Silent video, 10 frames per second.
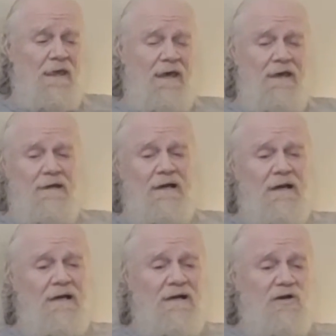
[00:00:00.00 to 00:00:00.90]
And I
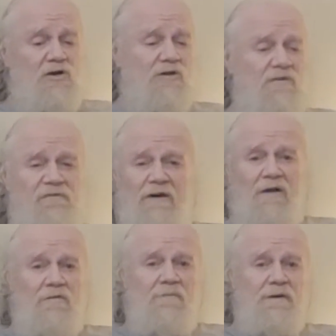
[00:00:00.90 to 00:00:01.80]
got a good
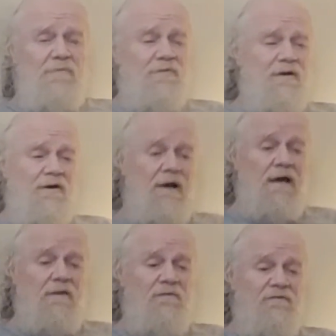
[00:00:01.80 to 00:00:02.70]
following people there.
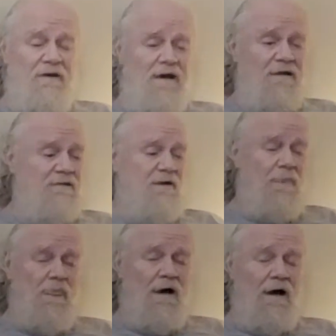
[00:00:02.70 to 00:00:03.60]
And in fact,
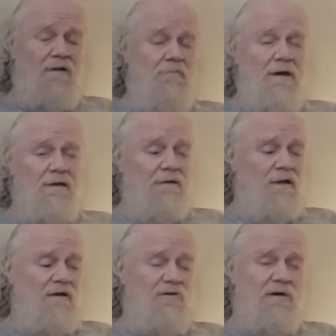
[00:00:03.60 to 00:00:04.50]
I met a
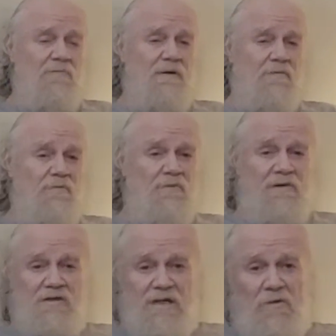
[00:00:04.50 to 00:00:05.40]
lot of great people
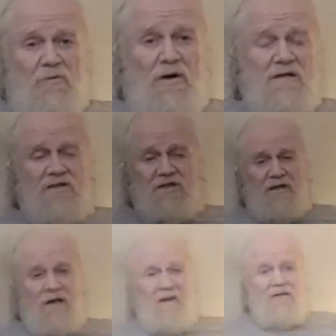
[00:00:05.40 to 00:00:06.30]
because I was
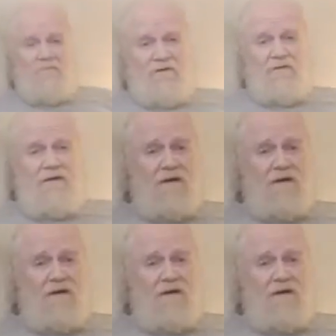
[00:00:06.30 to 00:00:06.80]
fairly high